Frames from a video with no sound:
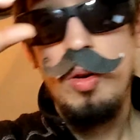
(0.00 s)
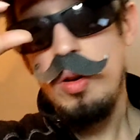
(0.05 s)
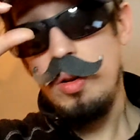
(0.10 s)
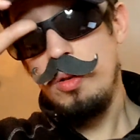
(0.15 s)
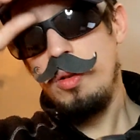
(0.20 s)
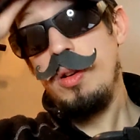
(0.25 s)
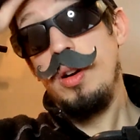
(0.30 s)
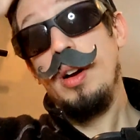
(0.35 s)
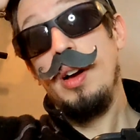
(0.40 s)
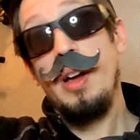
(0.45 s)

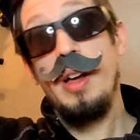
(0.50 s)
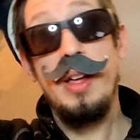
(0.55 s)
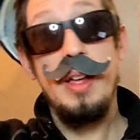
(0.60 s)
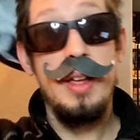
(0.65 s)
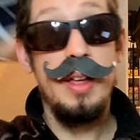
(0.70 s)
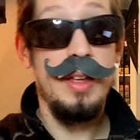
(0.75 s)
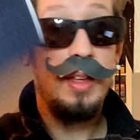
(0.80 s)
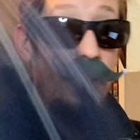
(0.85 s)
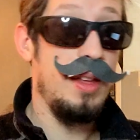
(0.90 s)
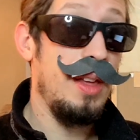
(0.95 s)
Whew,
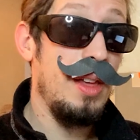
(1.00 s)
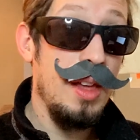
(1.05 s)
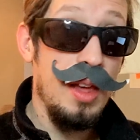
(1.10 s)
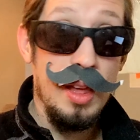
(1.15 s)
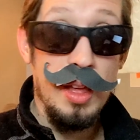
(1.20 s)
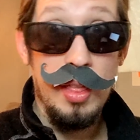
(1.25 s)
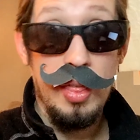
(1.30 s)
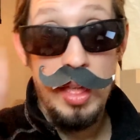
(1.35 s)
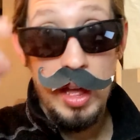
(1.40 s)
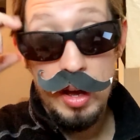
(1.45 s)

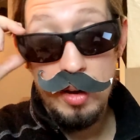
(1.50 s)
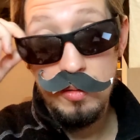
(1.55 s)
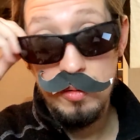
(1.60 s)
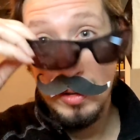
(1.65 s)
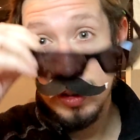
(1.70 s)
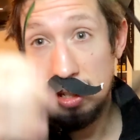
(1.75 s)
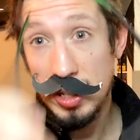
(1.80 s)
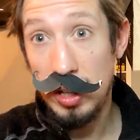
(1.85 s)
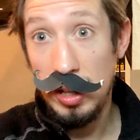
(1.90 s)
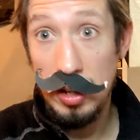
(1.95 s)
that
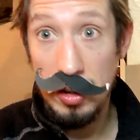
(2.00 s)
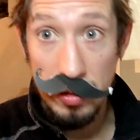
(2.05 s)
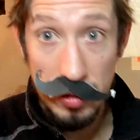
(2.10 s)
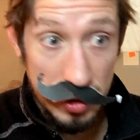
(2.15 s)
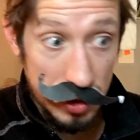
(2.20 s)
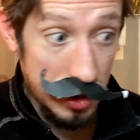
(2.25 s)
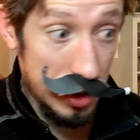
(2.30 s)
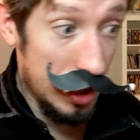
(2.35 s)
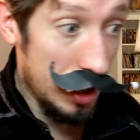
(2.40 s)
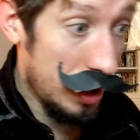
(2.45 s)
was
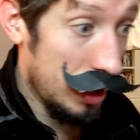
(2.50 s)
close.